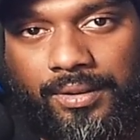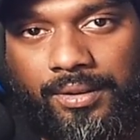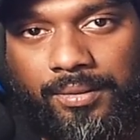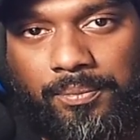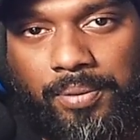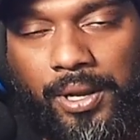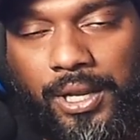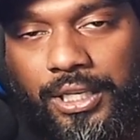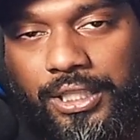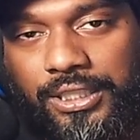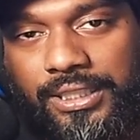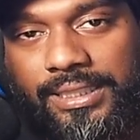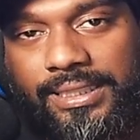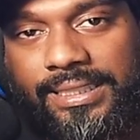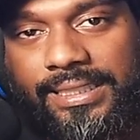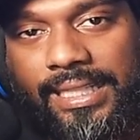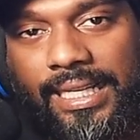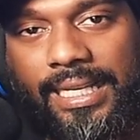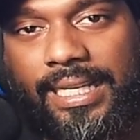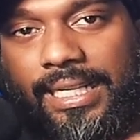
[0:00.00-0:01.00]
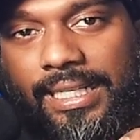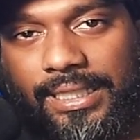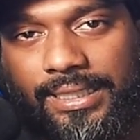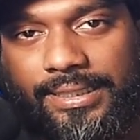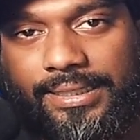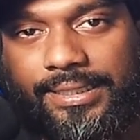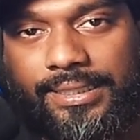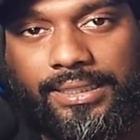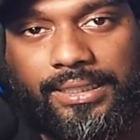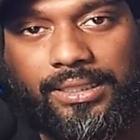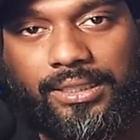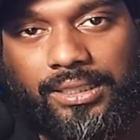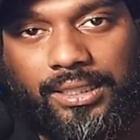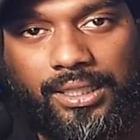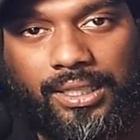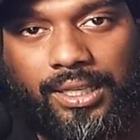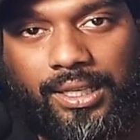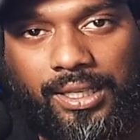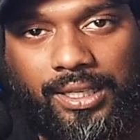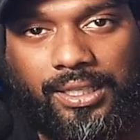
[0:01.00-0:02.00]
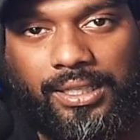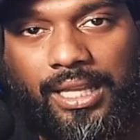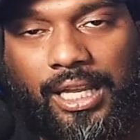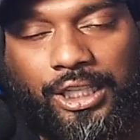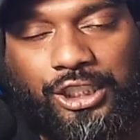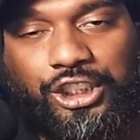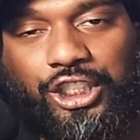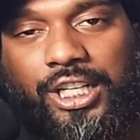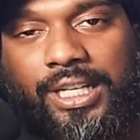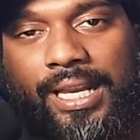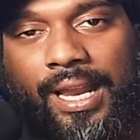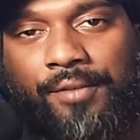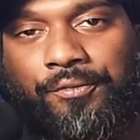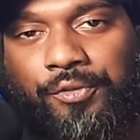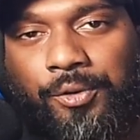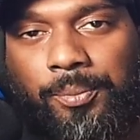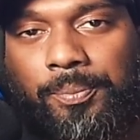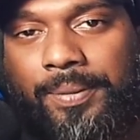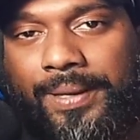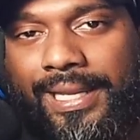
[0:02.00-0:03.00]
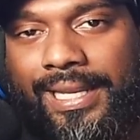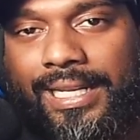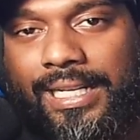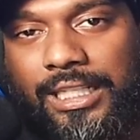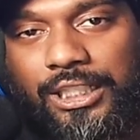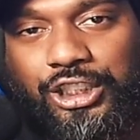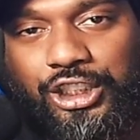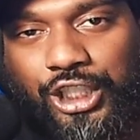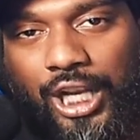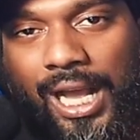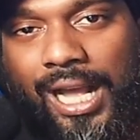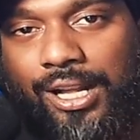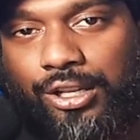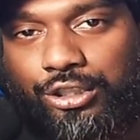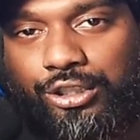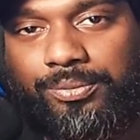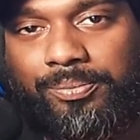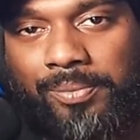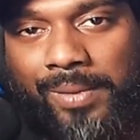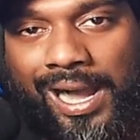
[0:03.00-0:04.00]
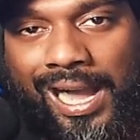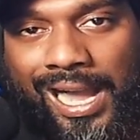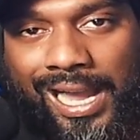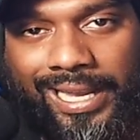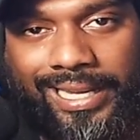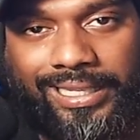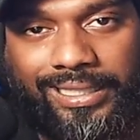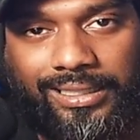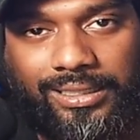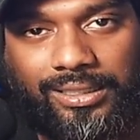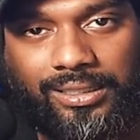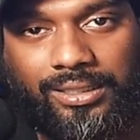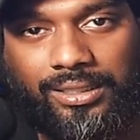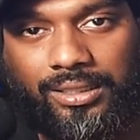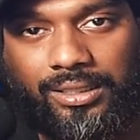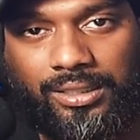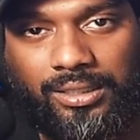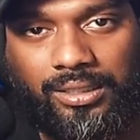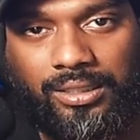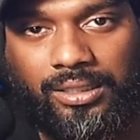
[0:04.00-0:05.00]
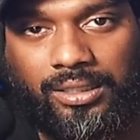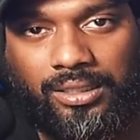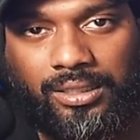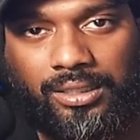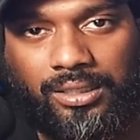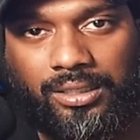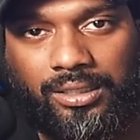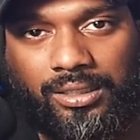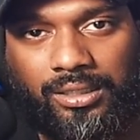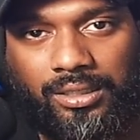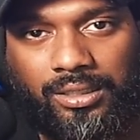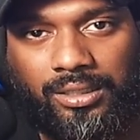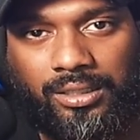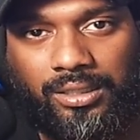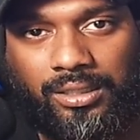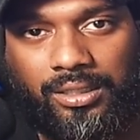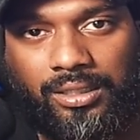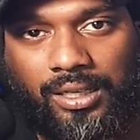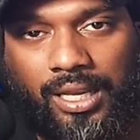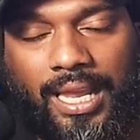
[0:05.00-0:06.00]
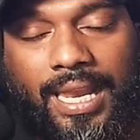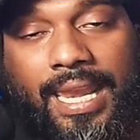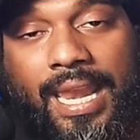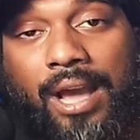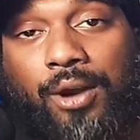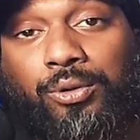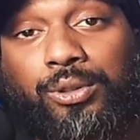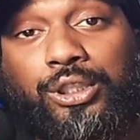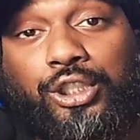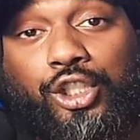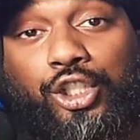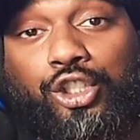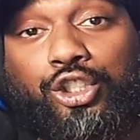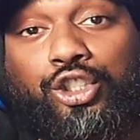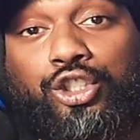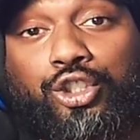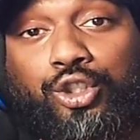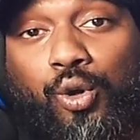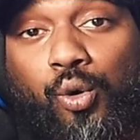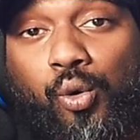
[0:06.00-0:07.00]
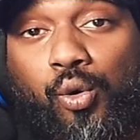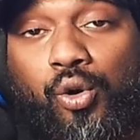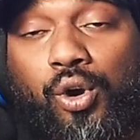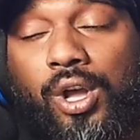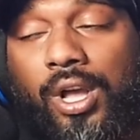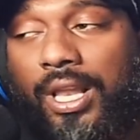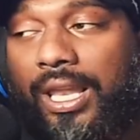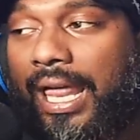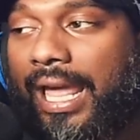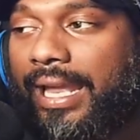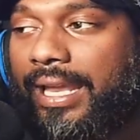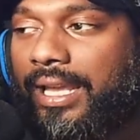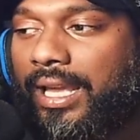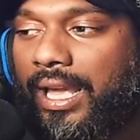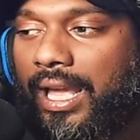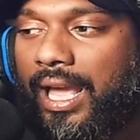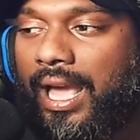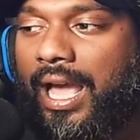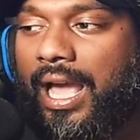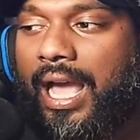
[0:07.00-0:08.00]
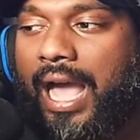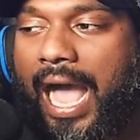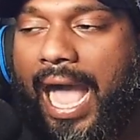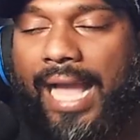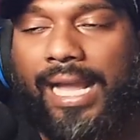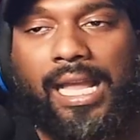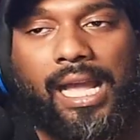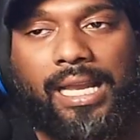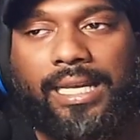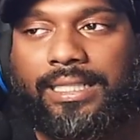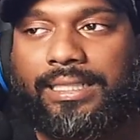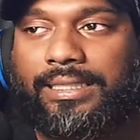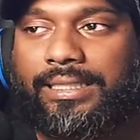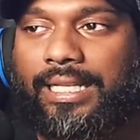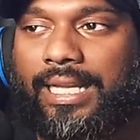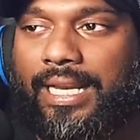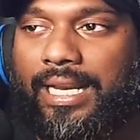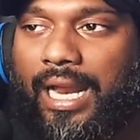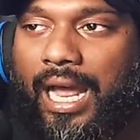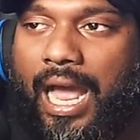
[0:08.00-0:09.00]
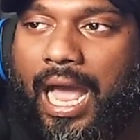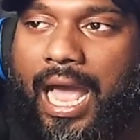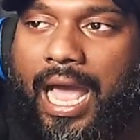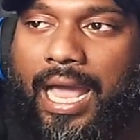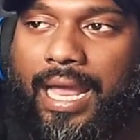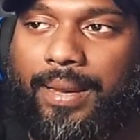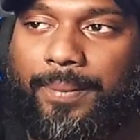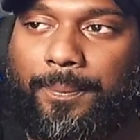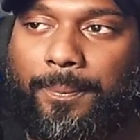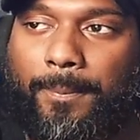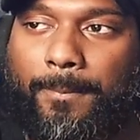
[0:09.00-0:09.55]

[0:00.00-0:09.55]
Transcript: putting seeds that should never be in a child's mind. And now it's the school. Like, I can understand, I